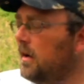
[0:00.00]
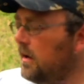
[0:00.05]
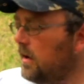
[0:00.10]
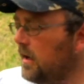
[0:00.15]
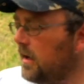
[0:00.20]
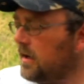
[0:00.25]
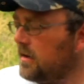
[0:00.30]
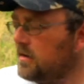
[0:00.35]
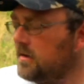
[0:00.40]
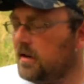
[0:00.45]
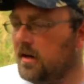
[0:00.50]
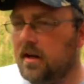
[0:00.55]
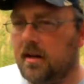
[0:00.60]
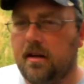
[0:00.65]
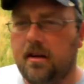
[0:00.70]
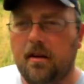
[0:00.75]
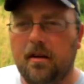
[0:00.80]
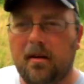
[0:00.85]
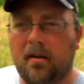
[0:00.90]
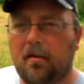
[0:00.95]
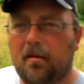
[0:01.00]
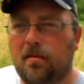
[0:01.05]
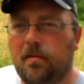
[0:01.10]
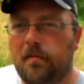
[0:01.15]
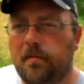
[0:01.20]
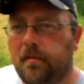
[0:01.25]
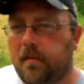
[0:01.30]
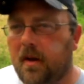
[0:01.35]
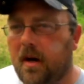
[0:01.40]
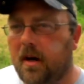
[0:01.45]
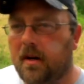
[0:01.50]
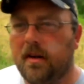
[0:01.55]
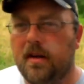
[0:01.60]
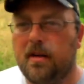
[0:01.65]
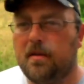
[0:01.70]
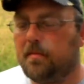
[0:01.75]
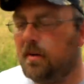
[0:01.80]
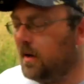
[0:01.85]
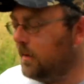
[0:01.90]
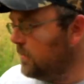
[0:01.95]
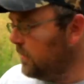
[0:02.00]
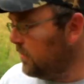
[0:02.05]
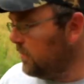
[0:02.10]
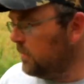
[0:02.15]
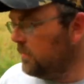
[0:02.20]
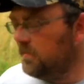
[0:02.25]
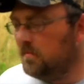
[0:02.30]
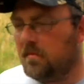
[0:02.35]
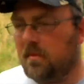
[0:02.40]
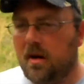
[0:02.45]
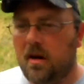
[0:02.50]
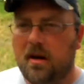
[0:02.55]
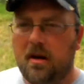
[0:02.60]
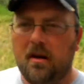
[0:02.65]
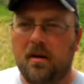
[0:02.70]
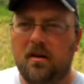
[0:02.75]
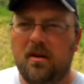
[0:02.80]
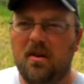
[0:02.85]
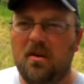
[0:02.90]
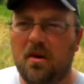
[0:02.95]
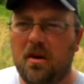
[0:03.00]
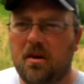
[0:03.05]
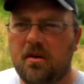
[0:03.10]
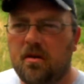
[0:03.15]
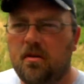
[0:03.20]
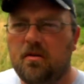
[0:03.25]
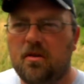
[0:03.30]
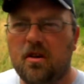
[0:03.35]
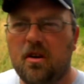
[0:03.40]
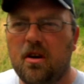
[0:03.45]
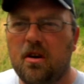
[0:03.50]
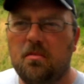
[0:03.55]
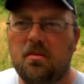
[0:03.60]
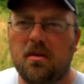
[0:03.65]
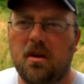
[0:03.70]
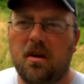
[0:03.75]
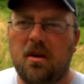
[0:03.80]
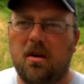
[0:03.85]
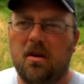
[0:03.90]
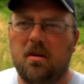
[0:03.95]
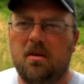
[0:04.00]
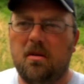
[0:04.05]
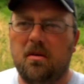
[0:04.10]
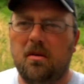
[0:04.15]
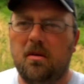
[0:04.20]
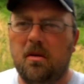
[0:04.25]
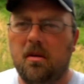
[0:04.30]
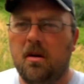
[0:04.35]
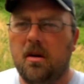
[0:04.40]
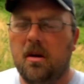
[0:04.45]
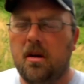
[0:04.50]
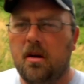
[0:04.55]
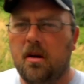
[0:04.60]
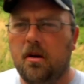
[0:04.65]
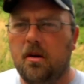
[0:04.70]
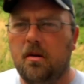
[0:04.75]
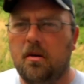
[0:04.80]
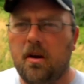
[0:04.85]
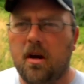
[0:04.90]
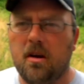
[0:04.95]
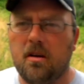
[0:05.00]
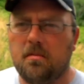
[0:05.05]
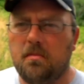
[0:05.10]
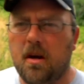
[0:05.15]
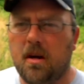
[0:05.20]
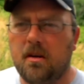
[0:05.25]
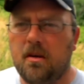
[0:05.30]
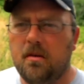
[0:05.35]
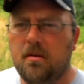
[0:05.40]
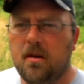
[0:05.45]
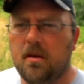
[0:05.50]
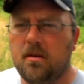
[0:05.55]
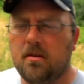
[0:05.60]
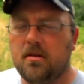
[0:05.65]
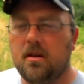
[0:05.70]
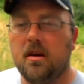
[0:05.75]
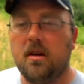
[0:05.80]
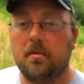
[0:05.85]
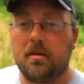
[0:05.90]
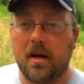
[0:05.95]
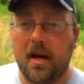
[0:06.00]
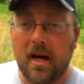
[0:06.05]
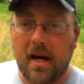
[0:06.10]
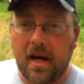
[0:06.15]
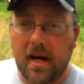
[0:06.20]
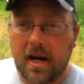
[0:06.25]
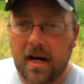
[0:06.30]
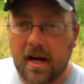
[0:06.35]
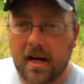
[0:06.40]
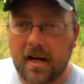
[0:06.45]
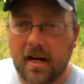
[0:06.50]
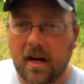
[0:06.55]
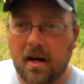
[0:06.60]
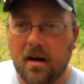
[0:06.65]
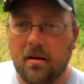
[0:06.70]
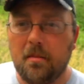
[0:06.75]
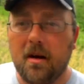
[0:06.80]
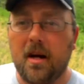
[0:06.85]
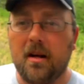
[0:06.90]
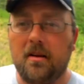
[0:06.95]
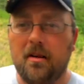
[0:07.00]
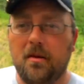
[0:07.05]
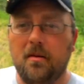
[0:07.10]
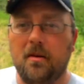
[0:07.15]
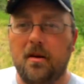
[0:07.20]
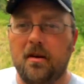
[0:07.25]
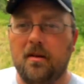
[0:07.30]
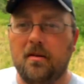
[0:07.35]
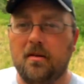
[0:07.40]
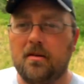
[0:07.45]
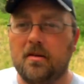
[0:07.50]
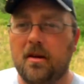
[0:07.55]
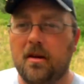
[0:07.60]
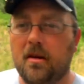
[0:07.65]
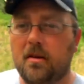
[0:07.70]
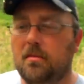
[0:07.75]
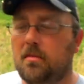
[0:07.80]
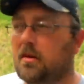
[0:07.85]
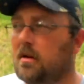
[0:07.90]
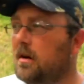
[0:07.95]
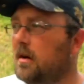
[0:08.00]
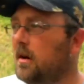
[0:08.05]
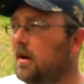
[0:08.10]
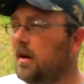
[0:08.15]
Like I said, you know, a lot of these people, 200 subs, who cares about 200 subs? I care about 200 subs.